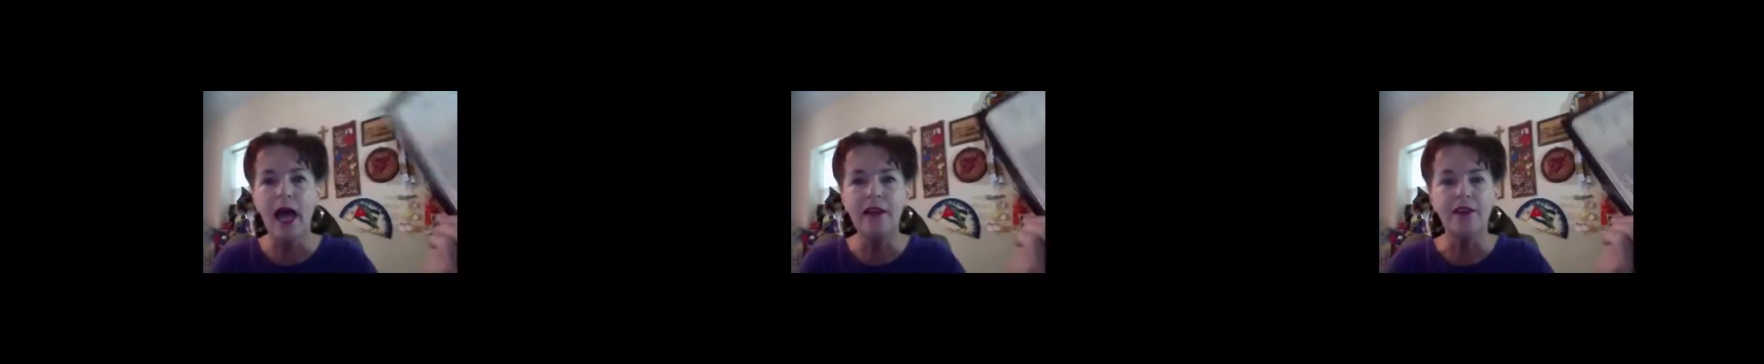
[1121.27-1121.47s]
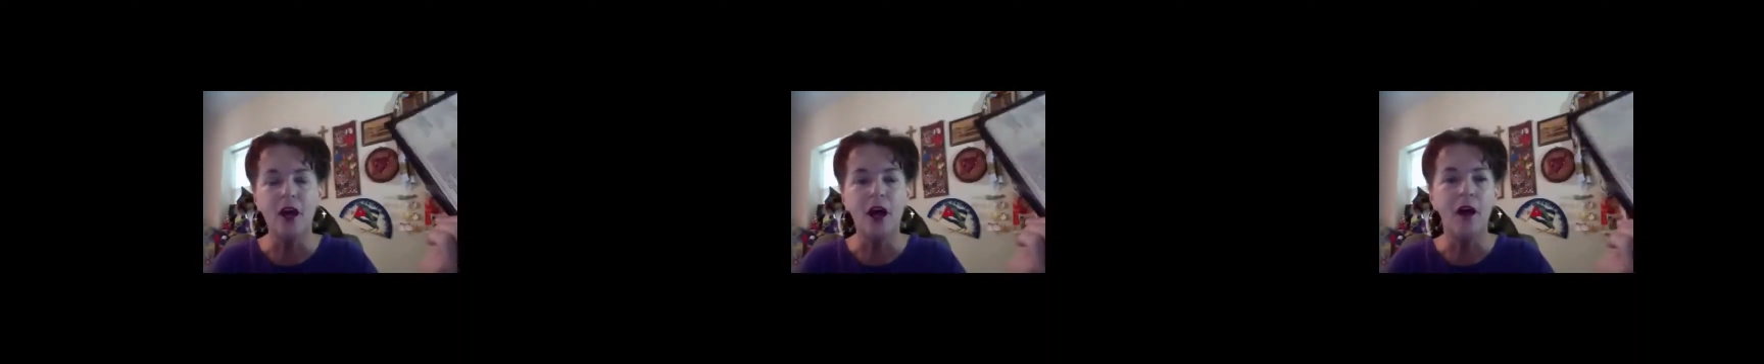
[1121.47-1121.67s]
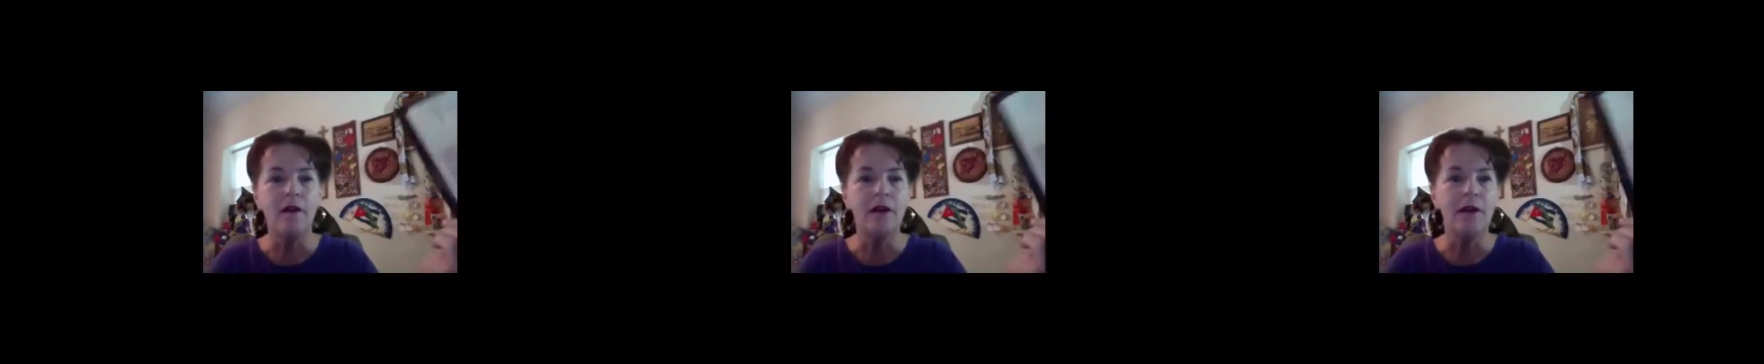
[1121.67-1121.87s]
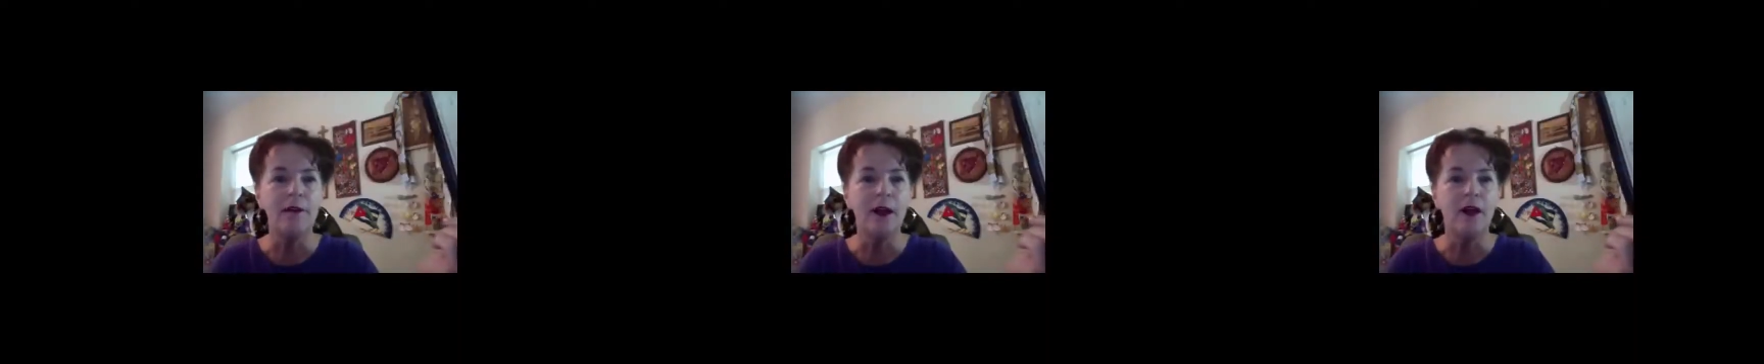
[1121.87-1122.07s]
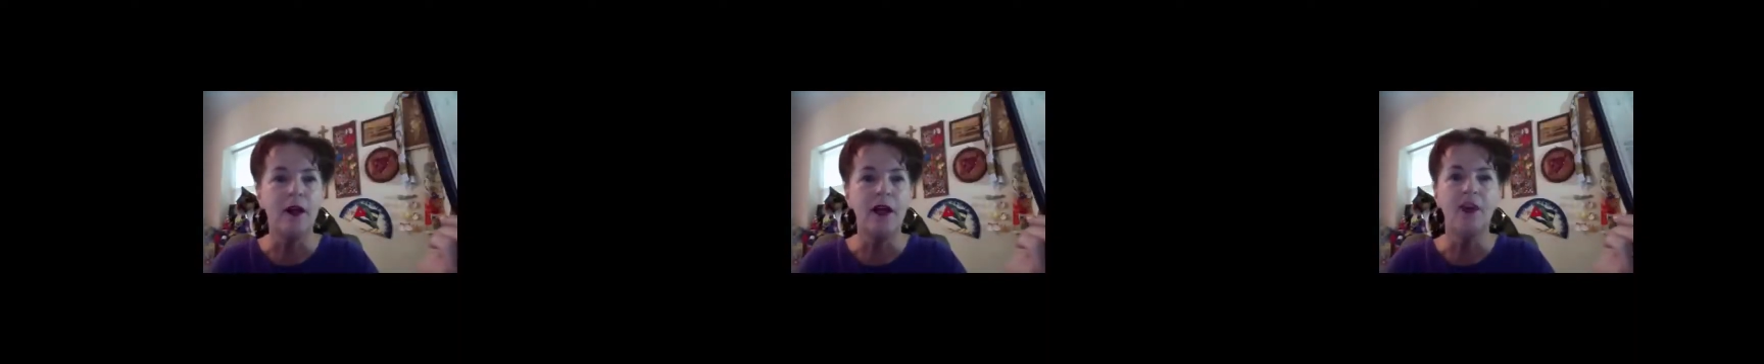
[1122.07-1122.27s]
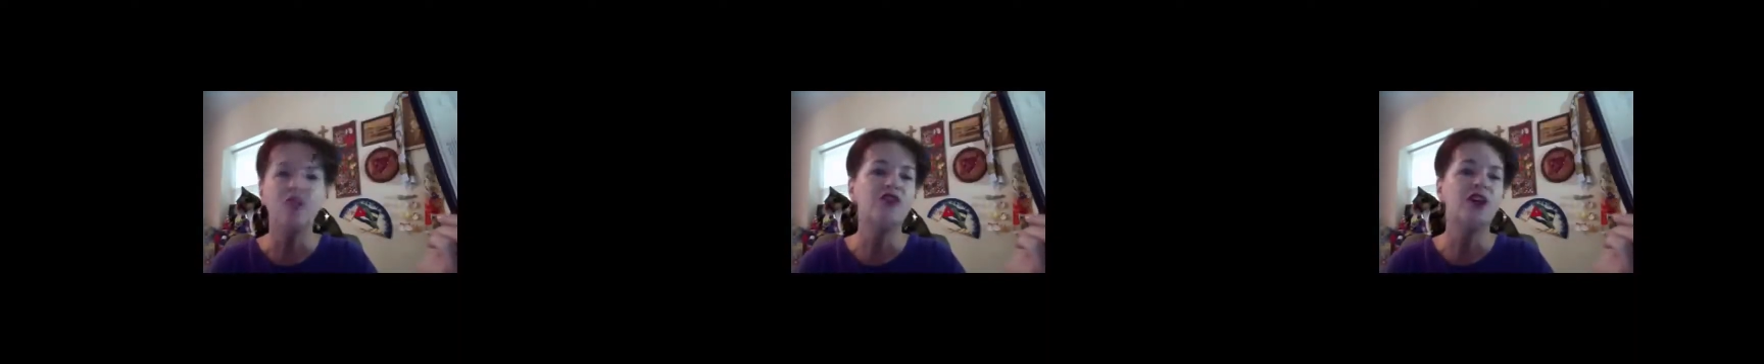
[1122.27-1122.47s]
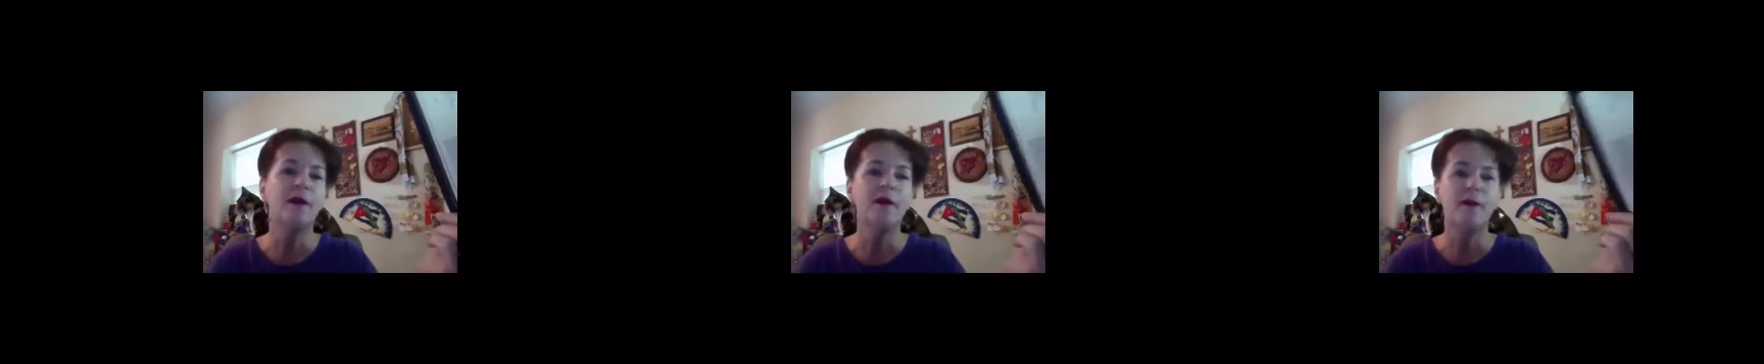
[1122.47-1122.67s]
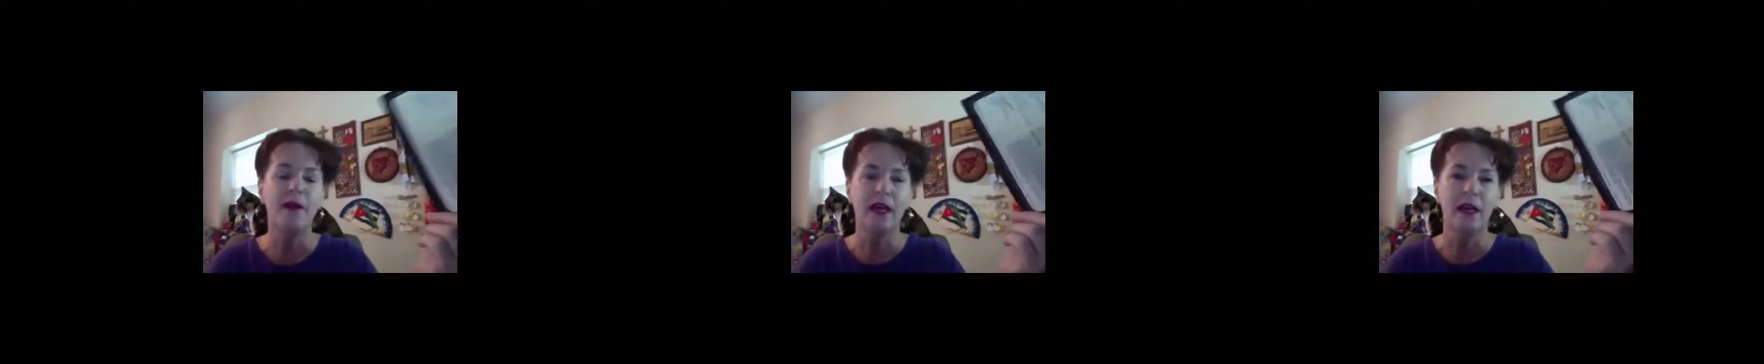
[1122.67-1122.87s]
the Holland America
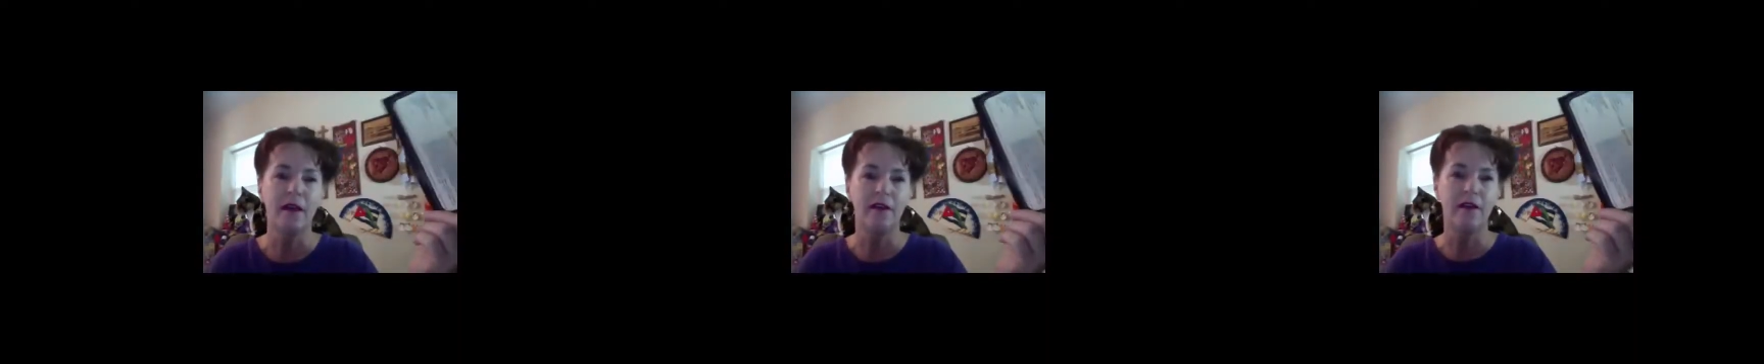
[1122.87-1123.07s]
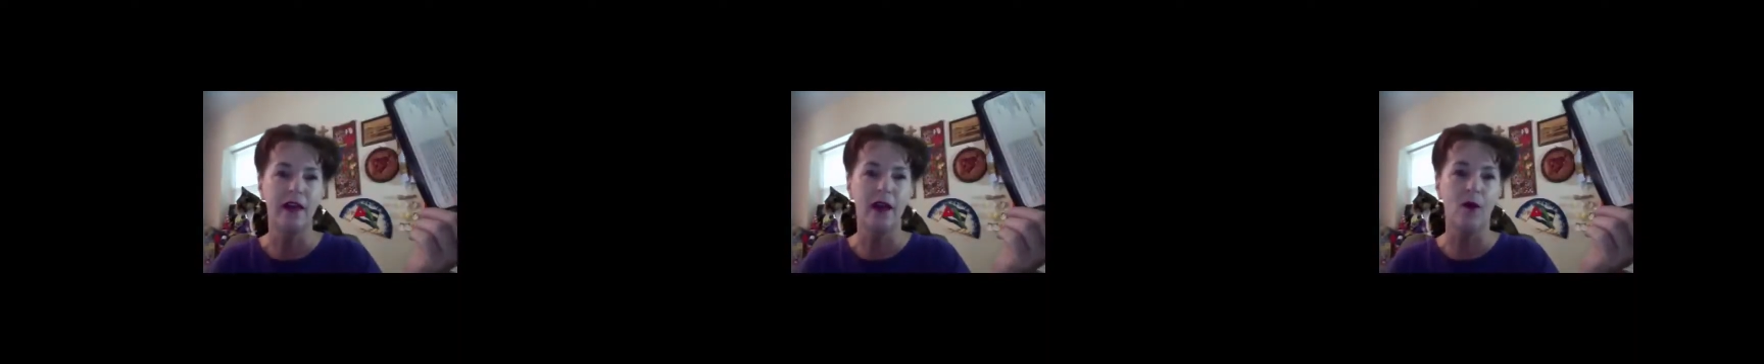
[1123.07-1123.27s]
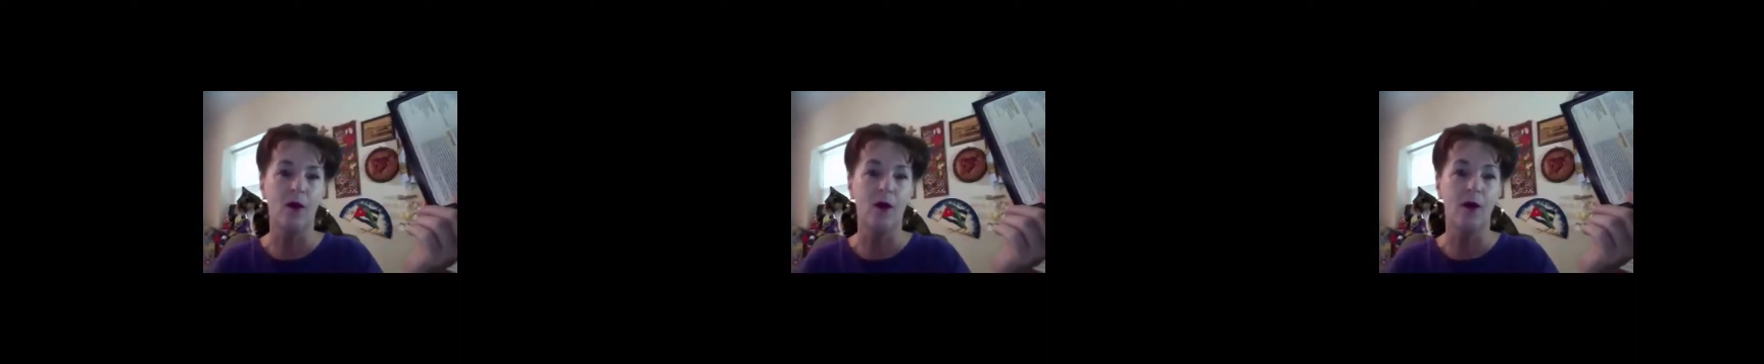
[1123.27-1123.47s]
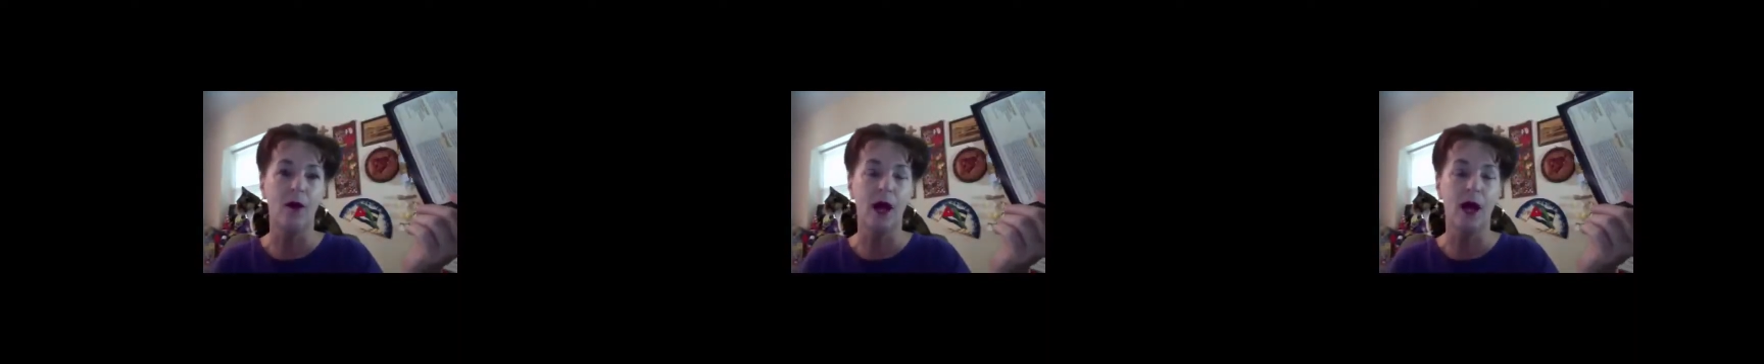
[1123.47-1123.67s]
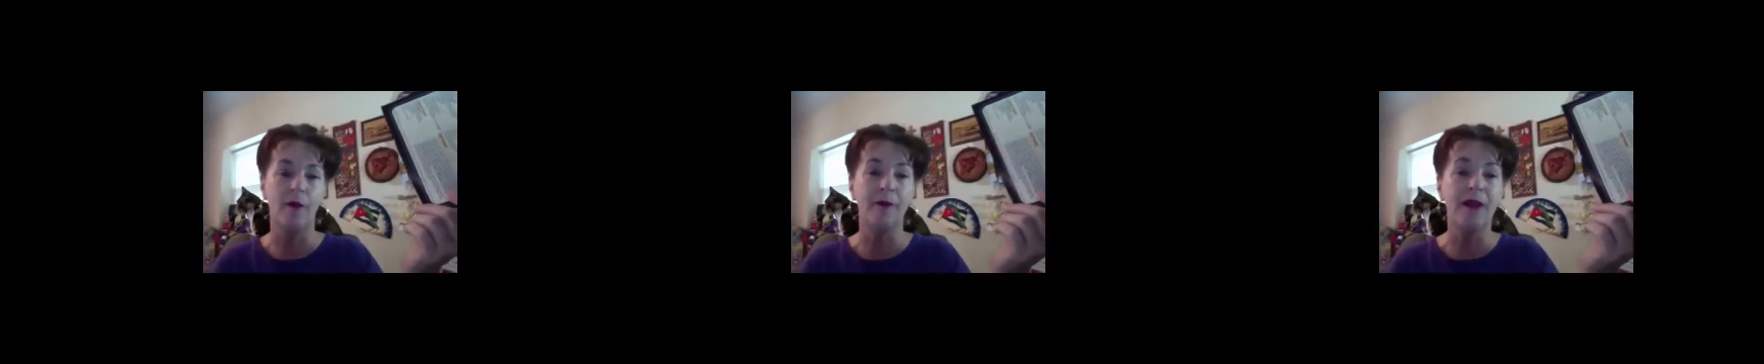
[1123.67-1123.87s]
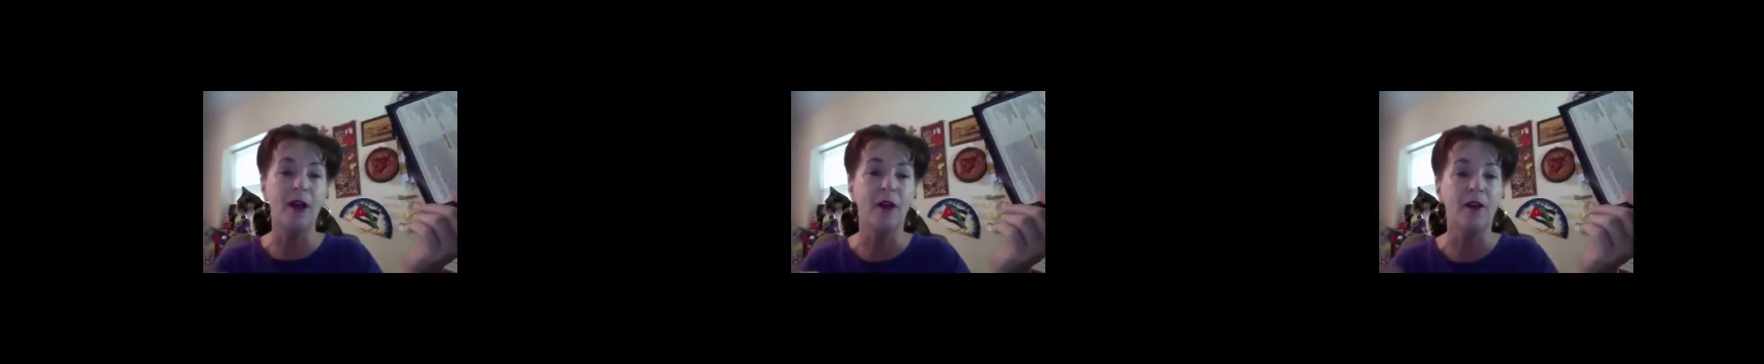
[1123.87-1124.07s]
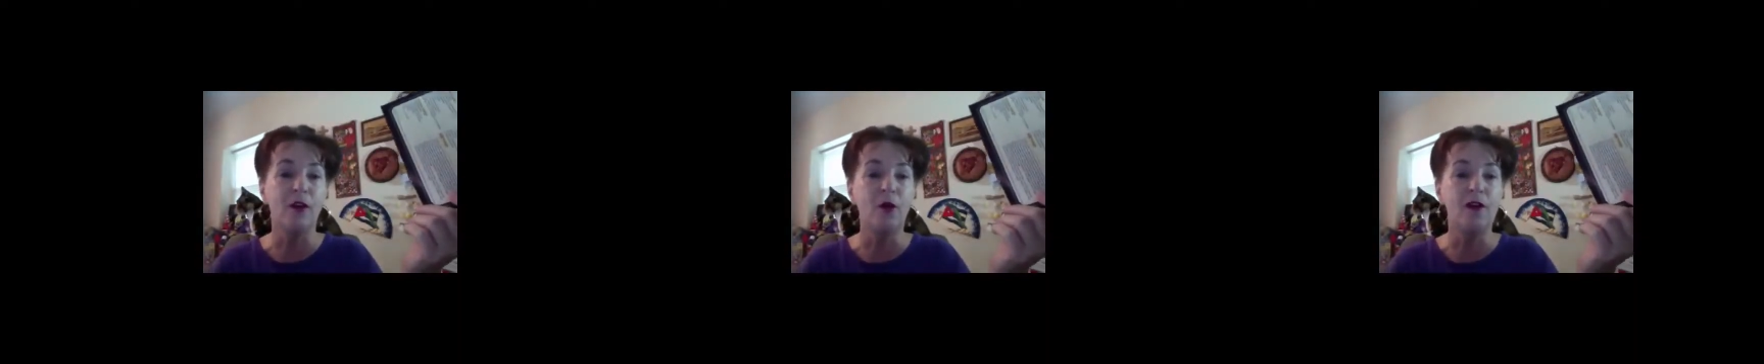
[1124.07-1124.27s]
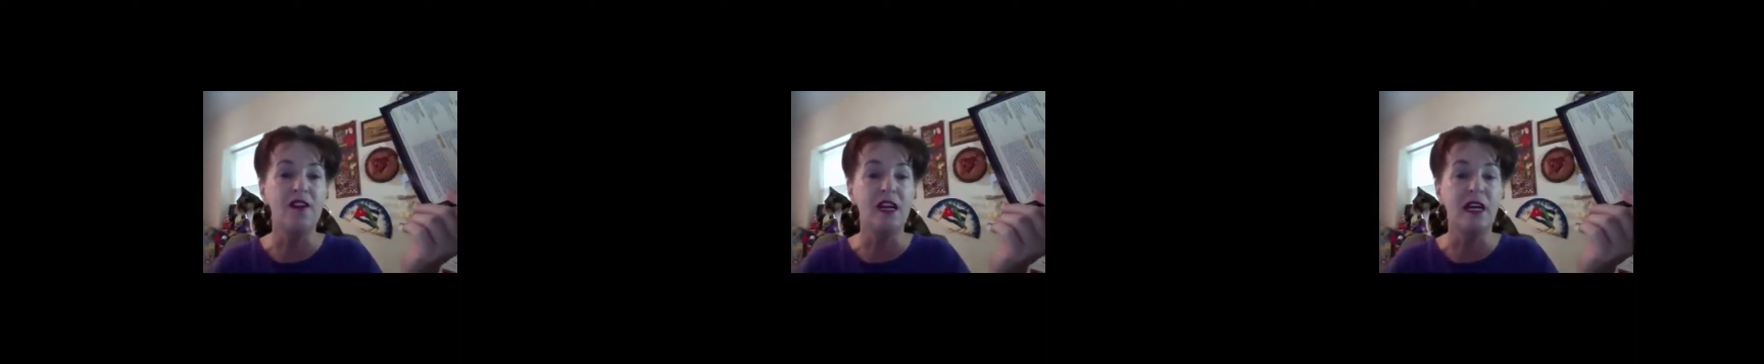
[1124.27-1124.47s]
ships because they were big on the
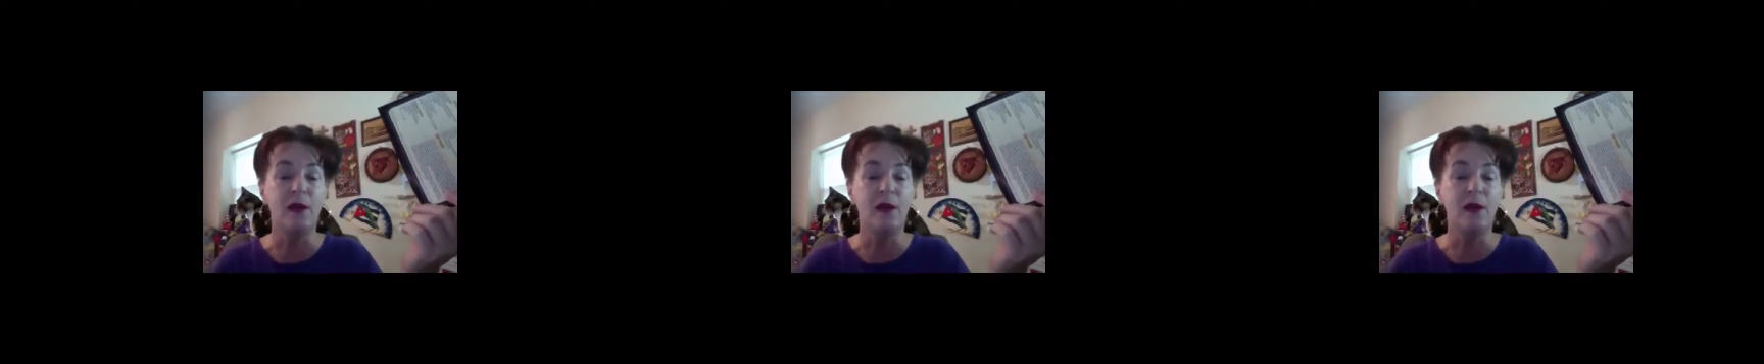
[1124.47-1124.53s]
cuisine,